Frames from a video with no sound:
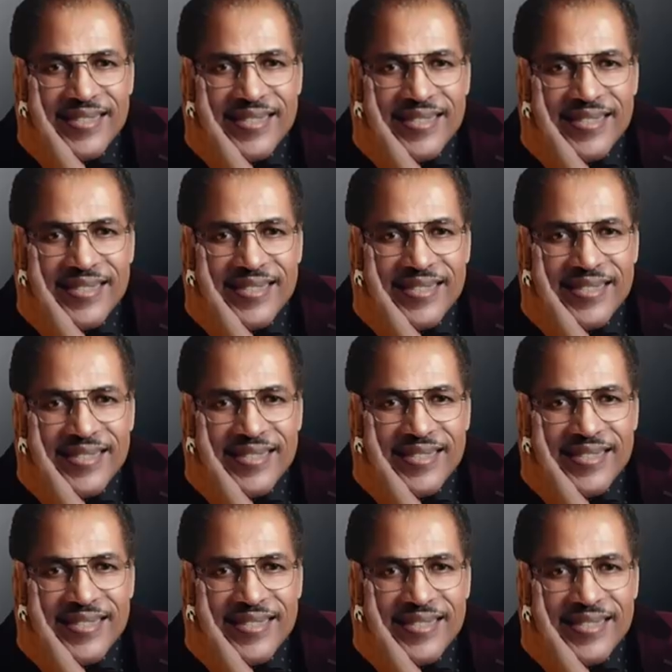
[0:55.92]

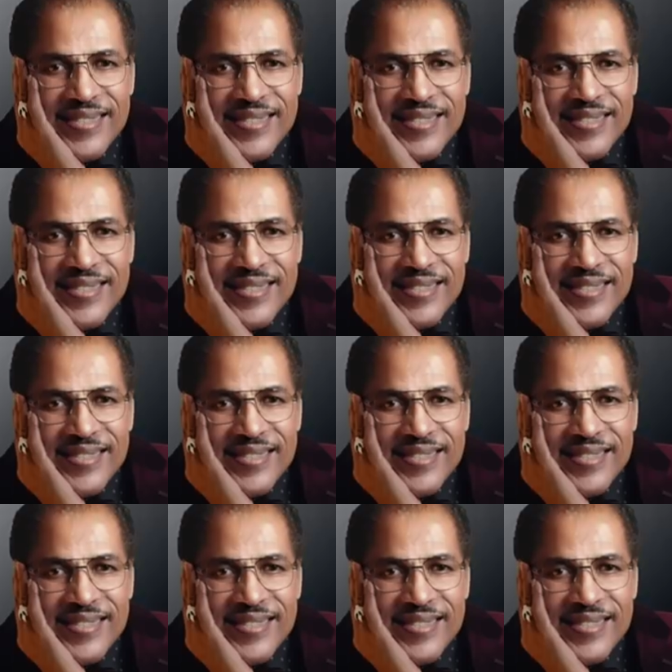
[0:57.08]

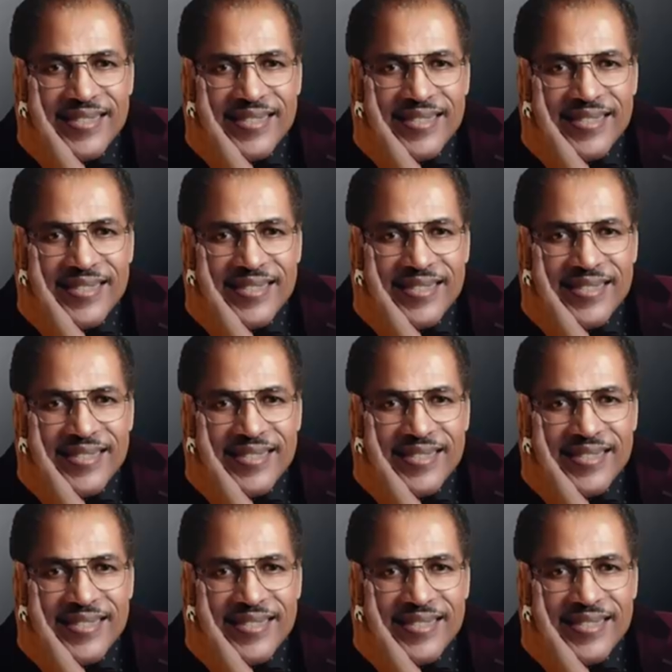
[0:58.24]
No one is speaking in this clip.